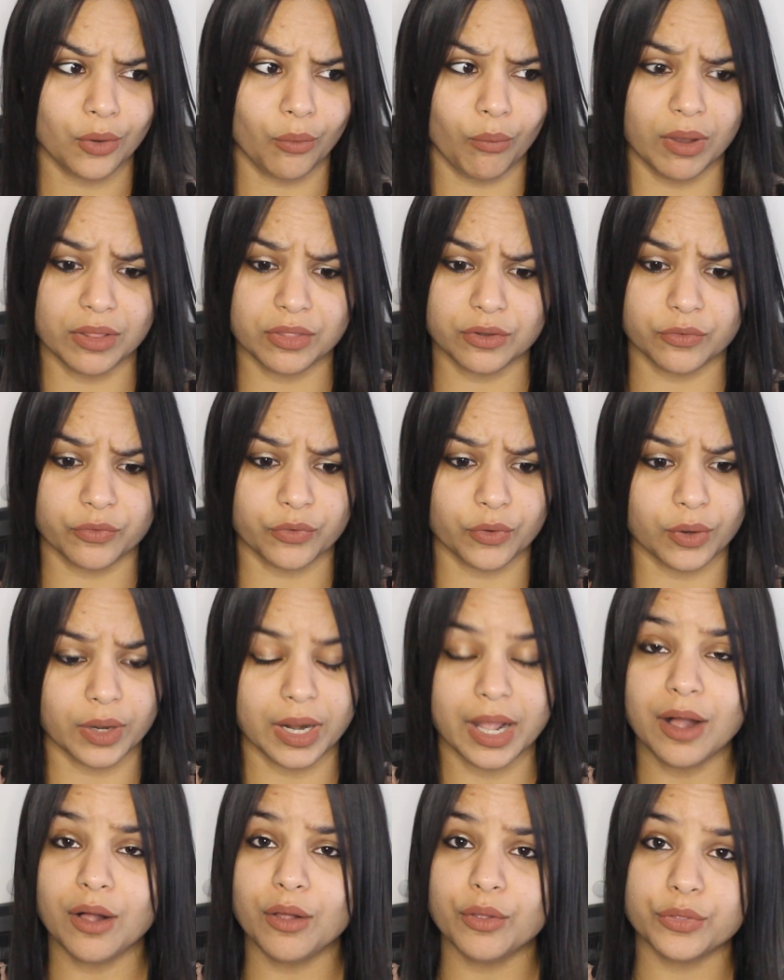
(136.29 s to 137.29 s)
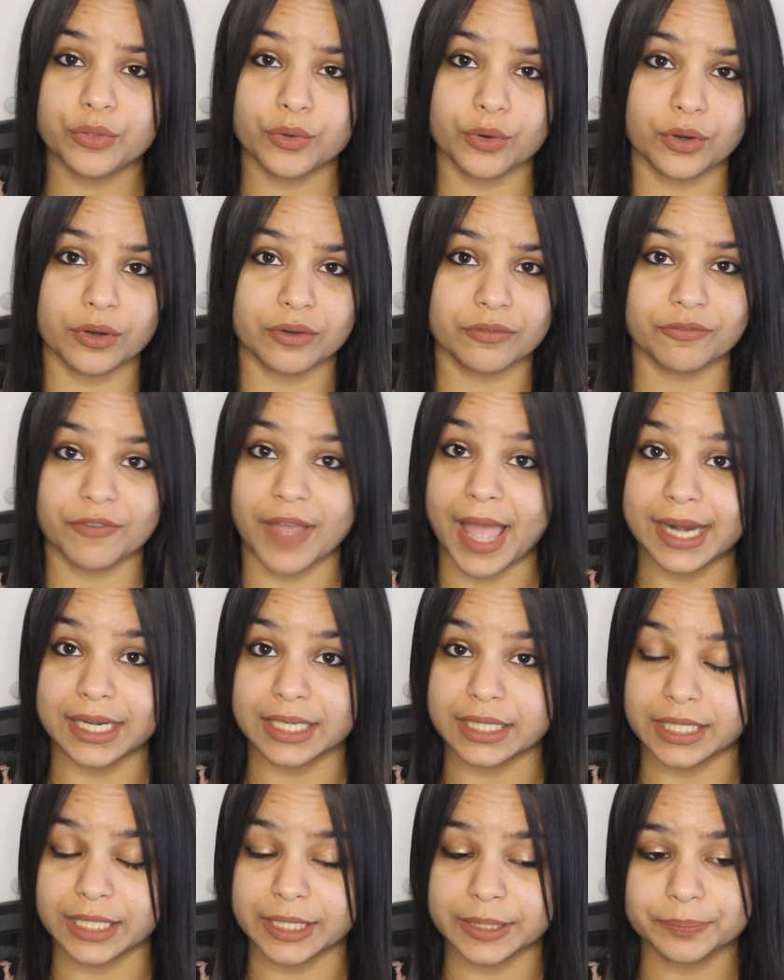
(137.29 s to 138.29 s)
whether for health or
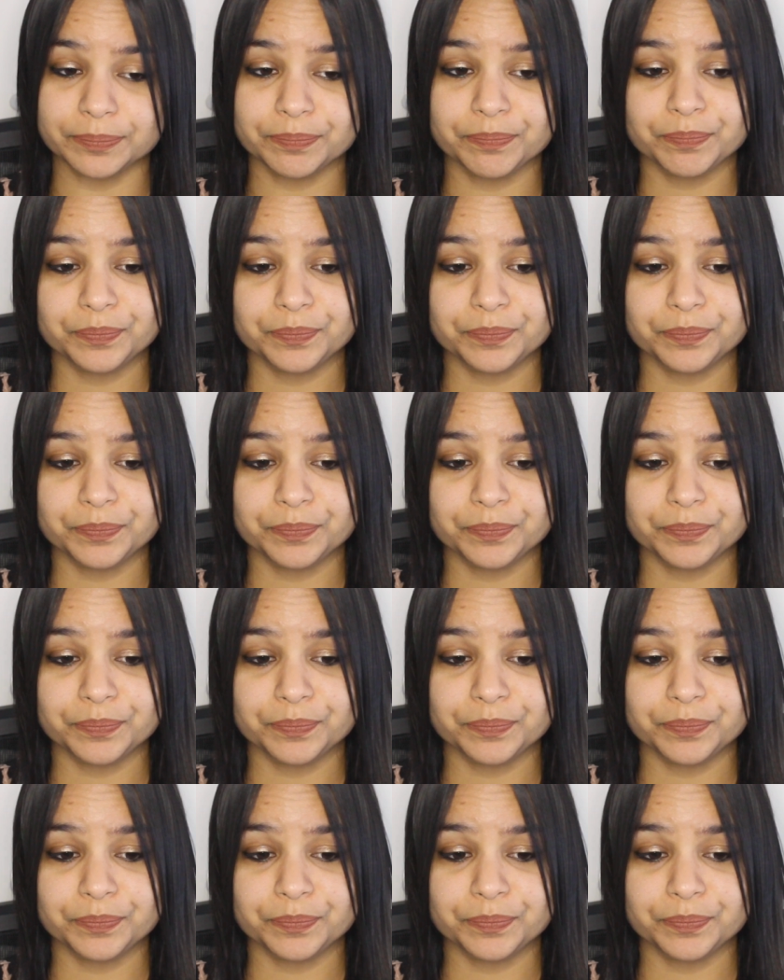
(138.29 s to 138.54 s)
vanity.